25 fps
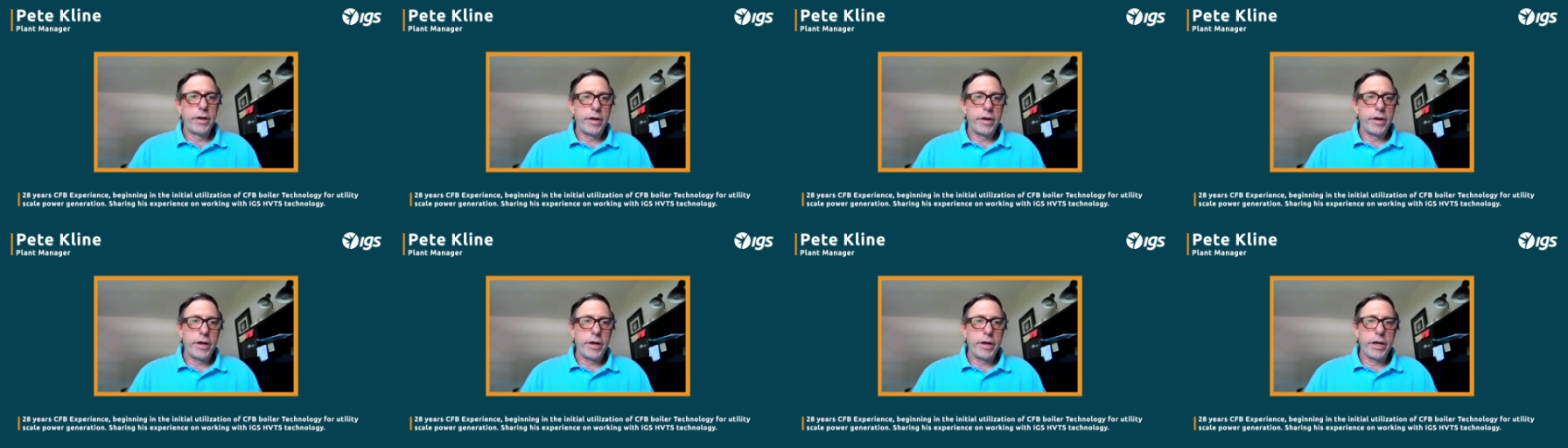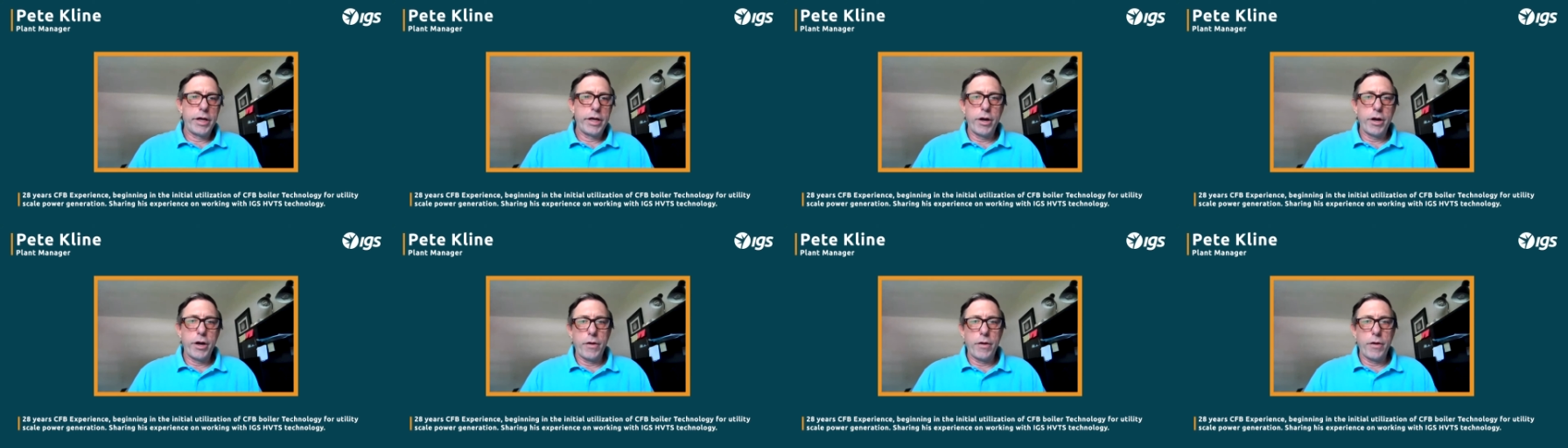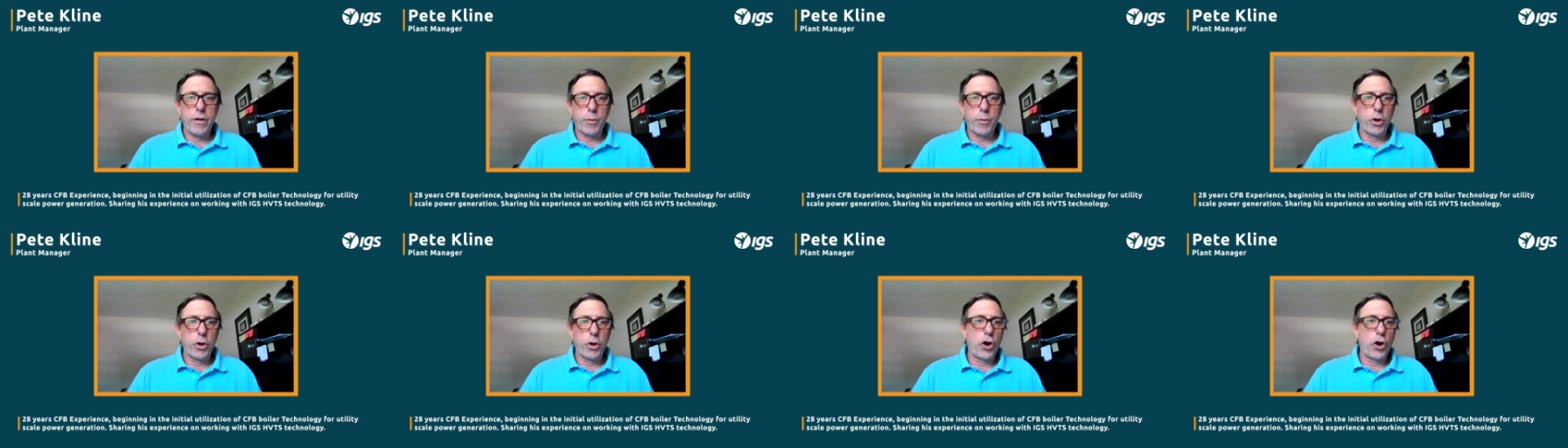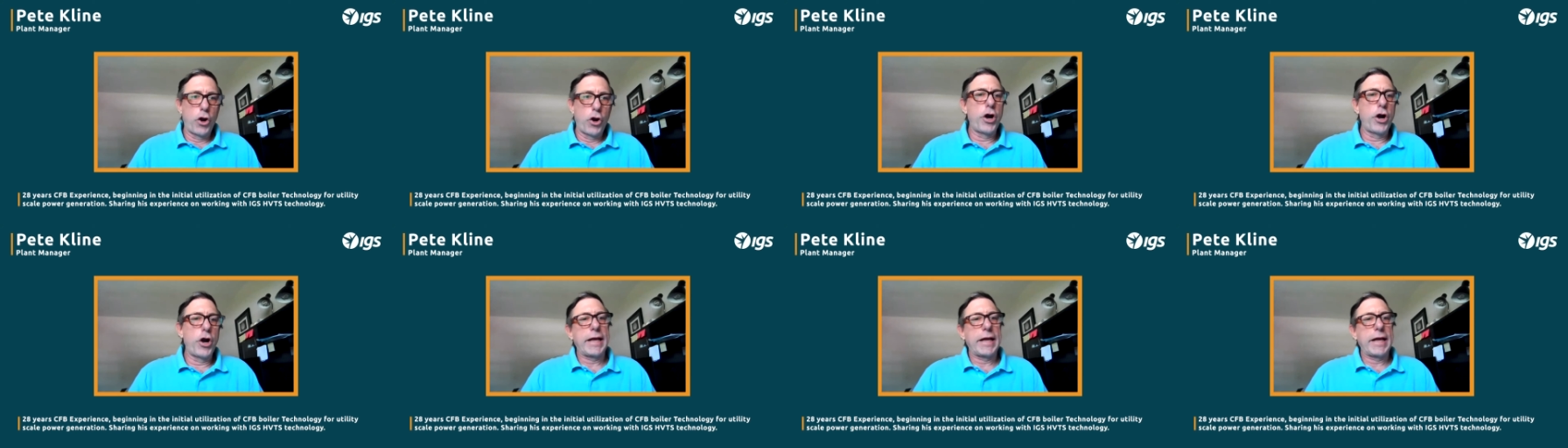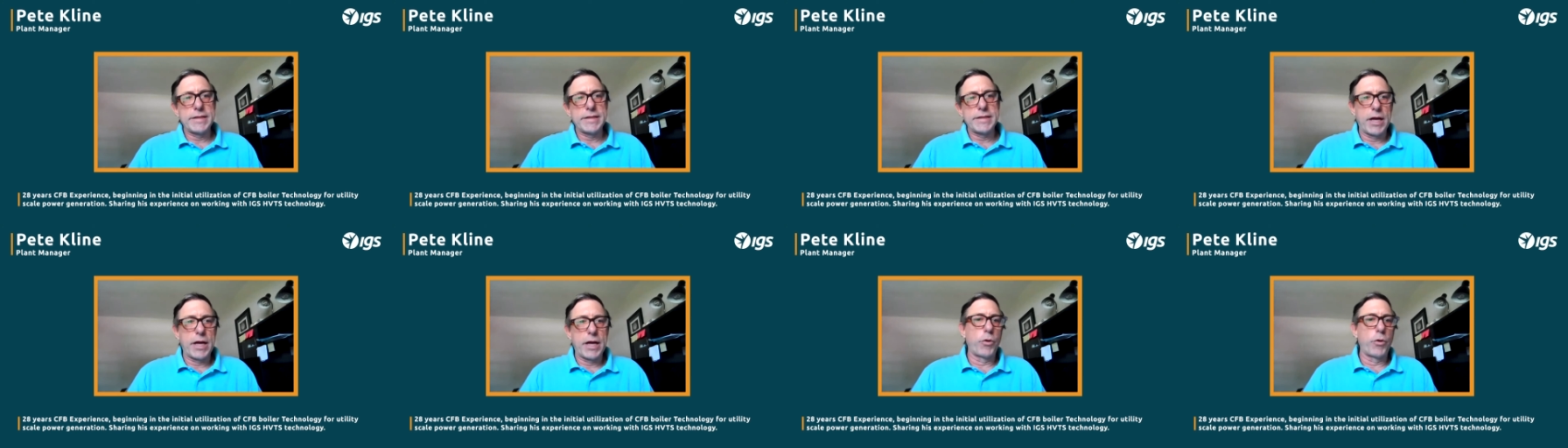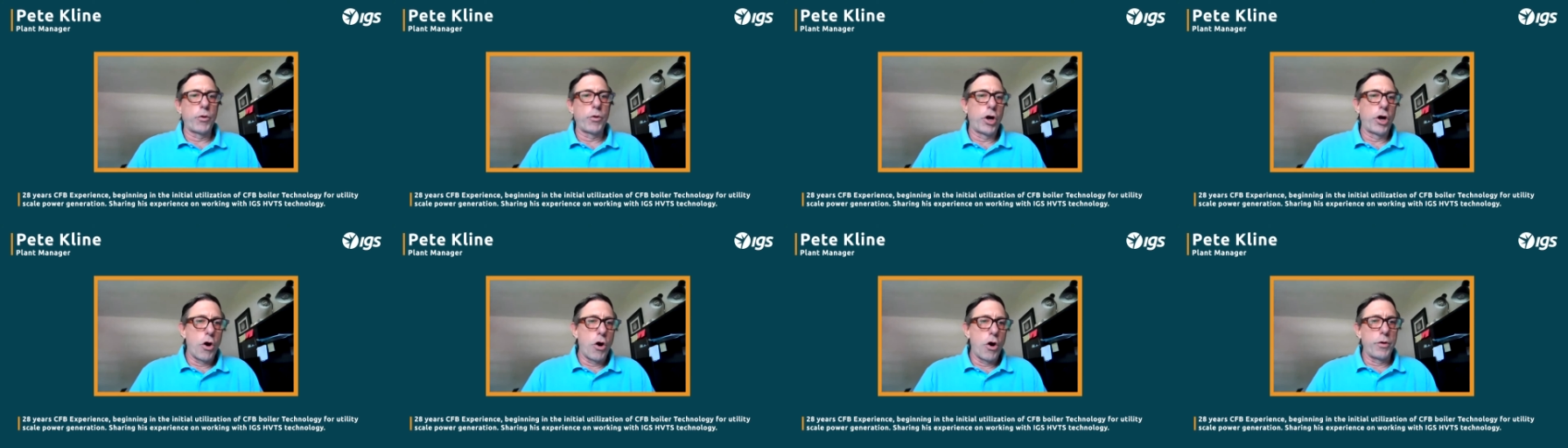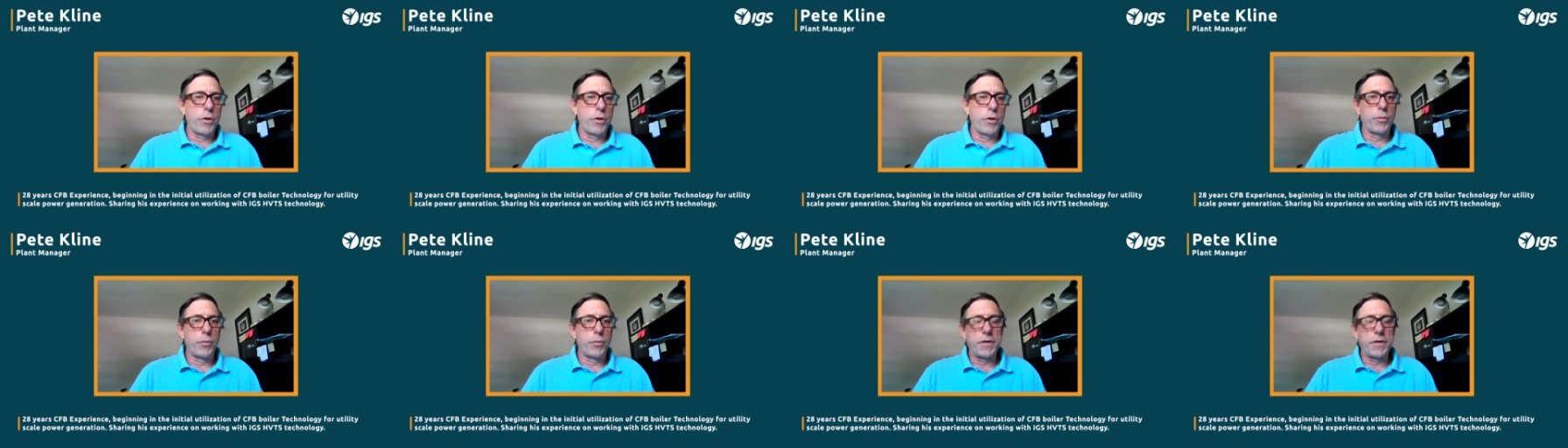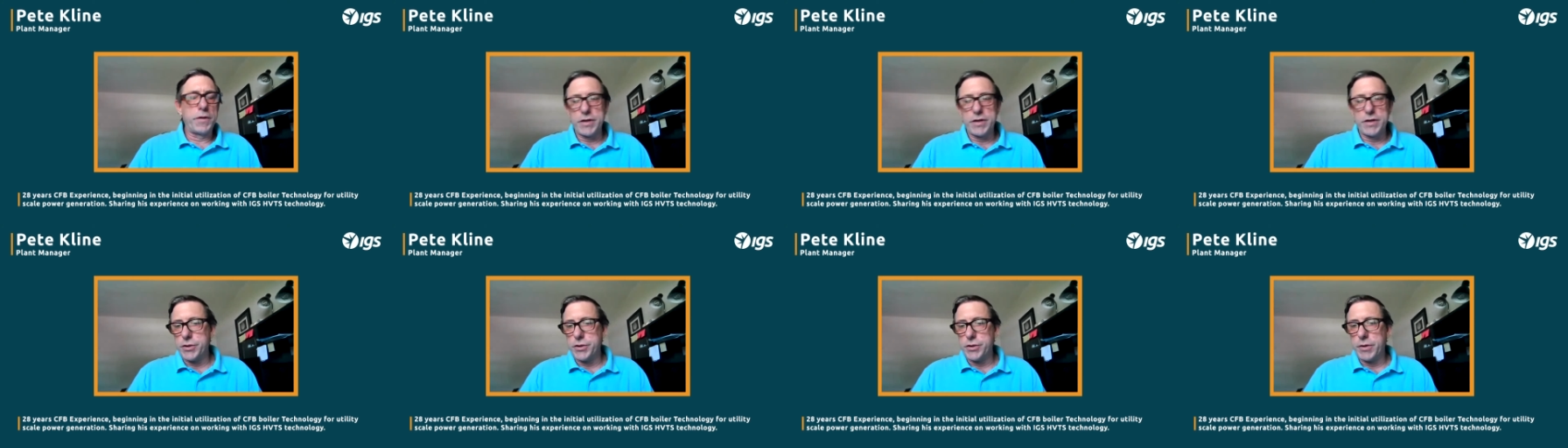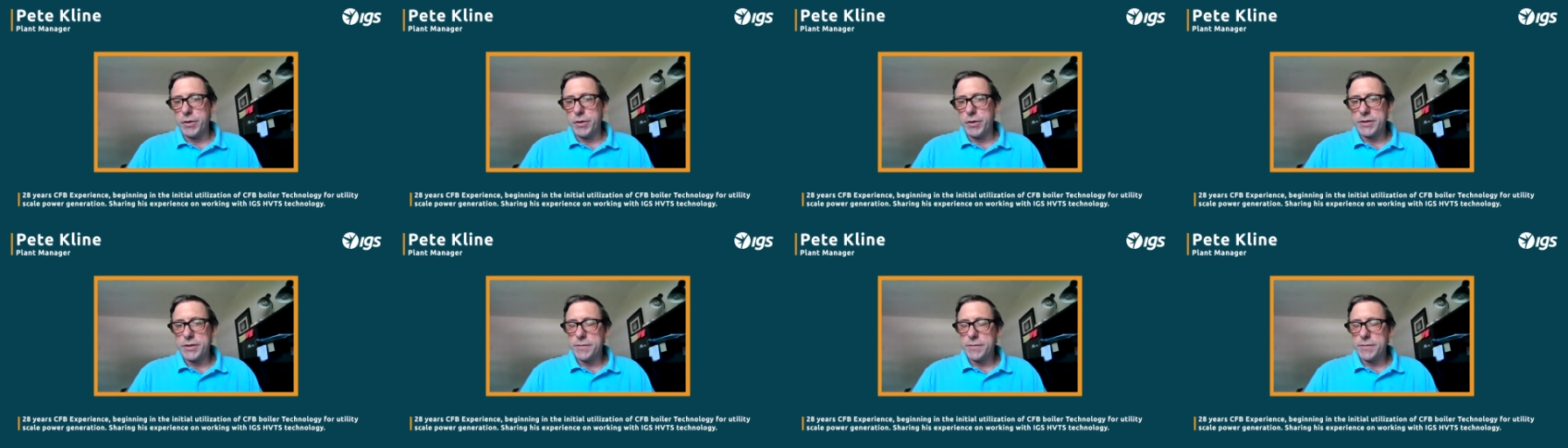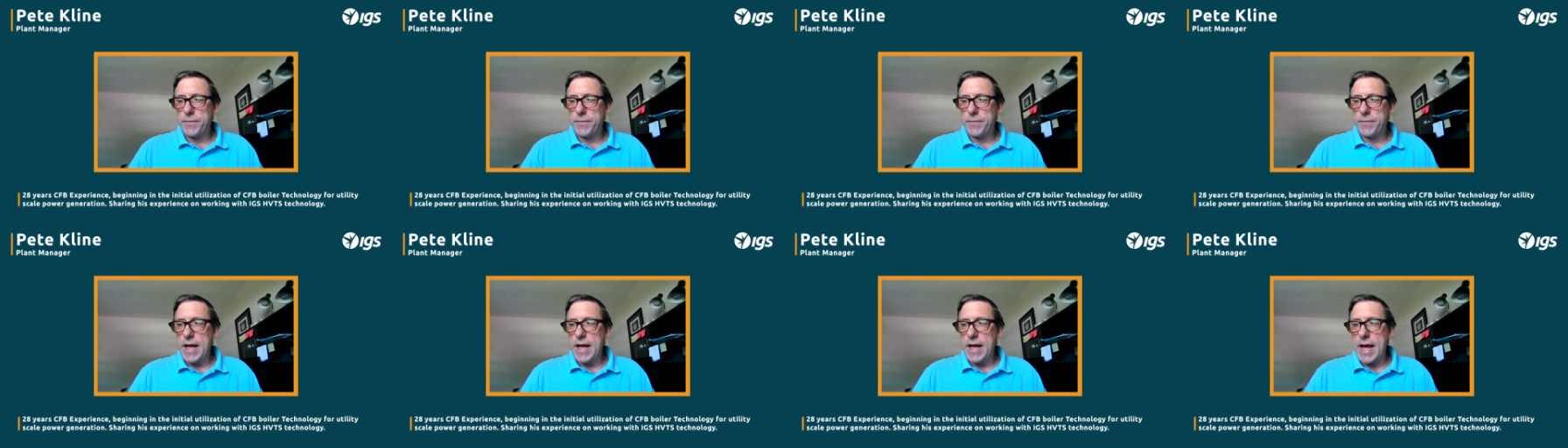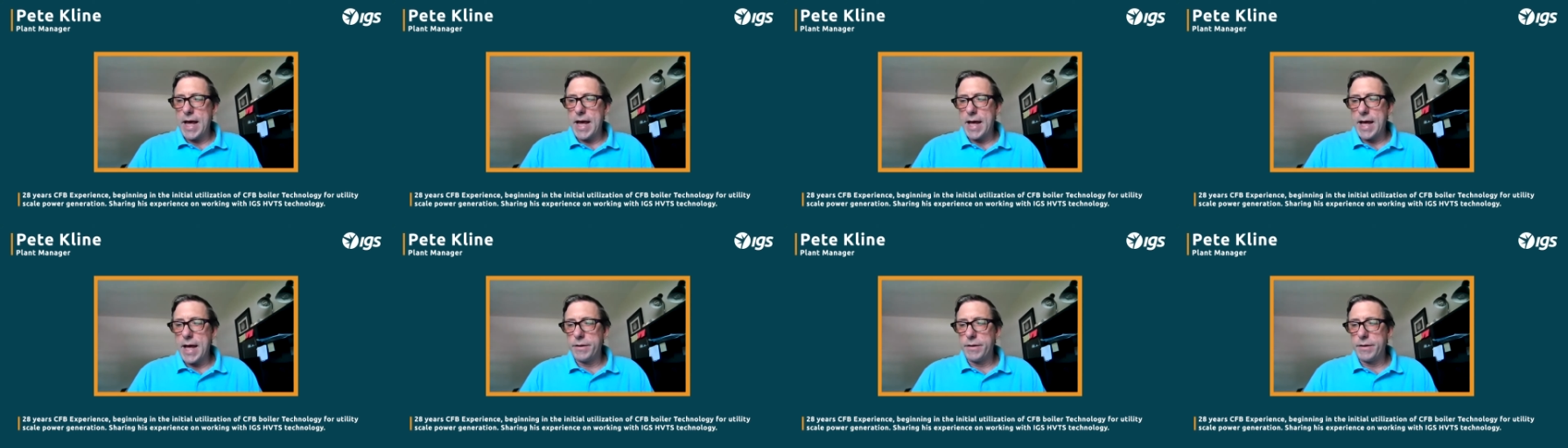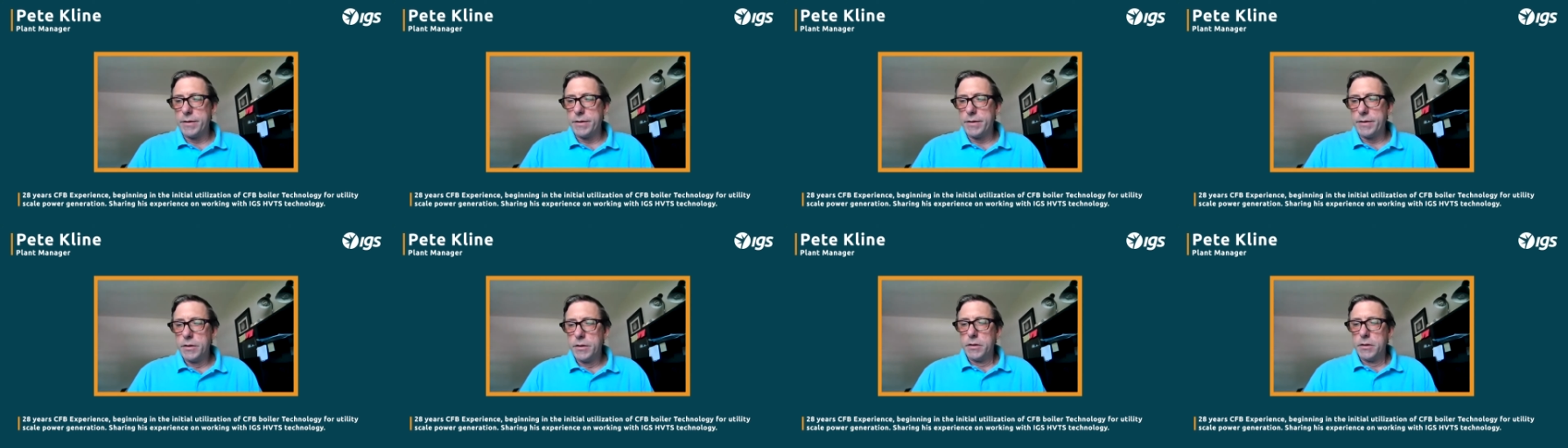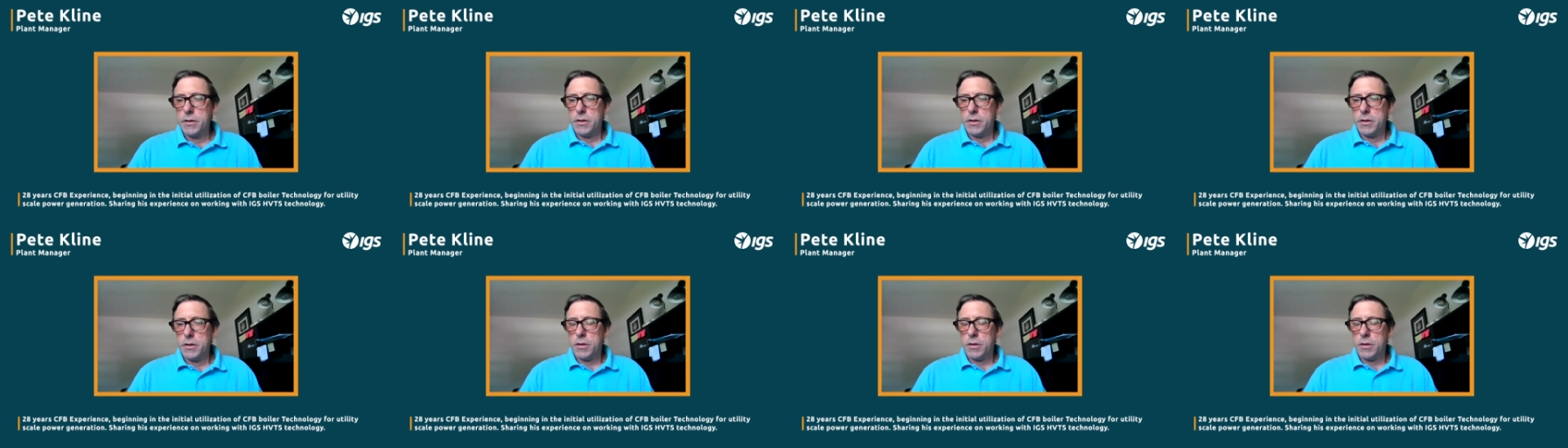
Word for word: Eh, you know, they were learning as they were going with these units. And,